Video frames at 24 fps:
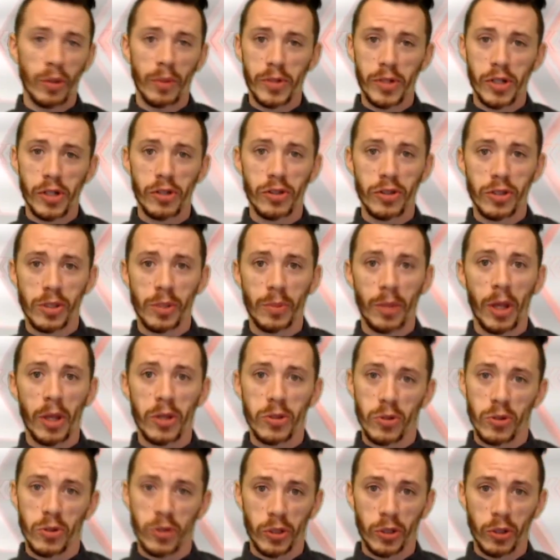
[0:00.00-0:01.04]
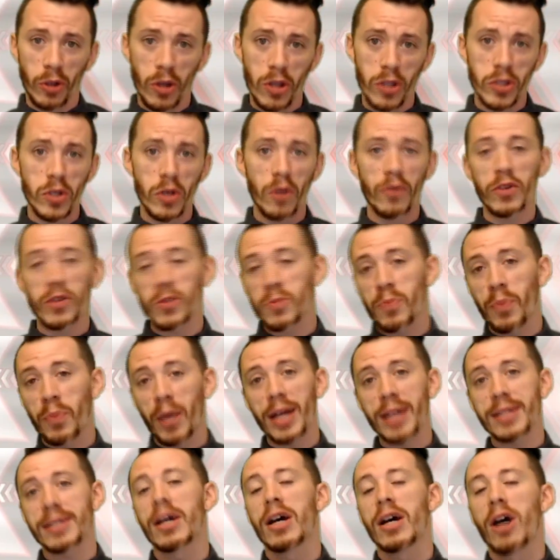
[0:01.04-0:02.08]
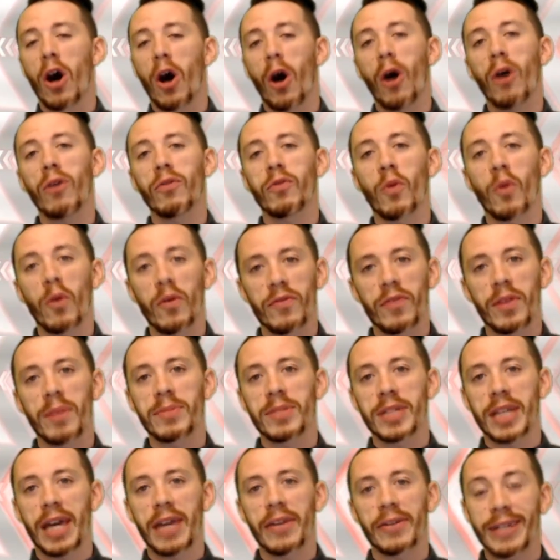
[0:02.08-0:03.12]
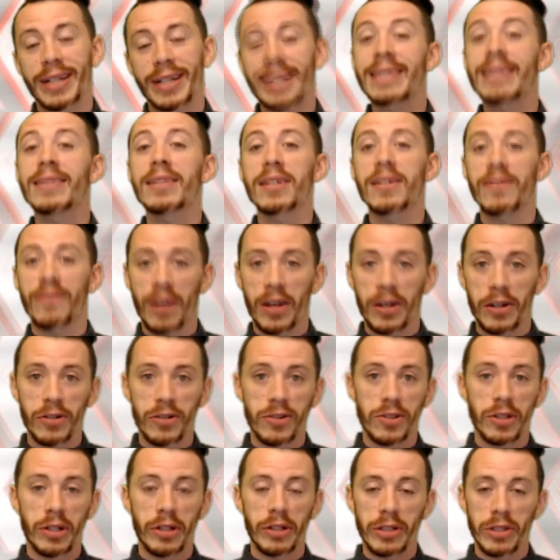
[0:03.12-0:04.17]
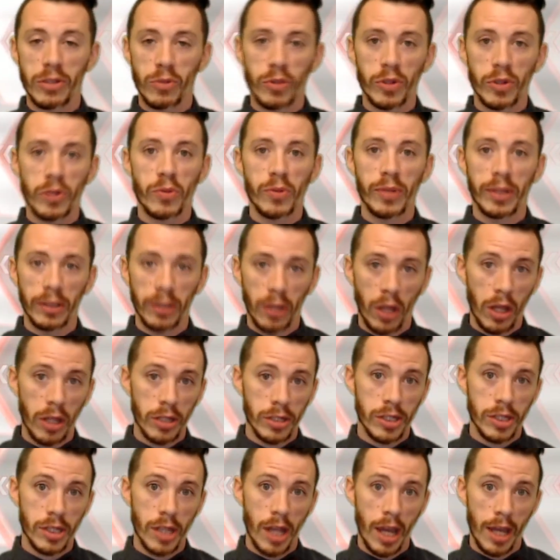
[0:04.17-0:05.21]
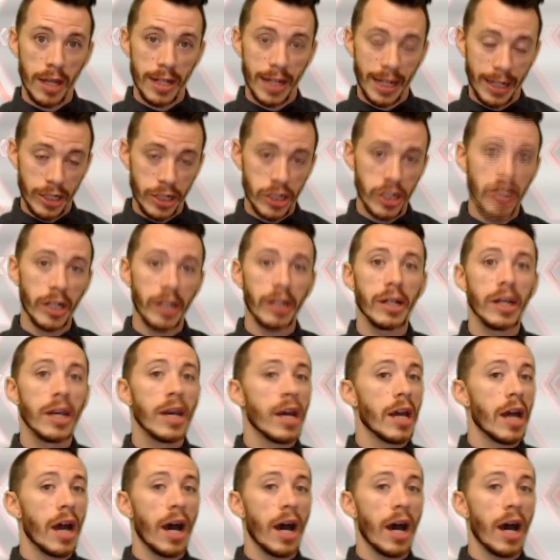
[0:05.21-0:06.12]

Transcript: I'm sure there's going to be all sorts of crossovers, but all four of them together in the Defenders series, which will launch next year.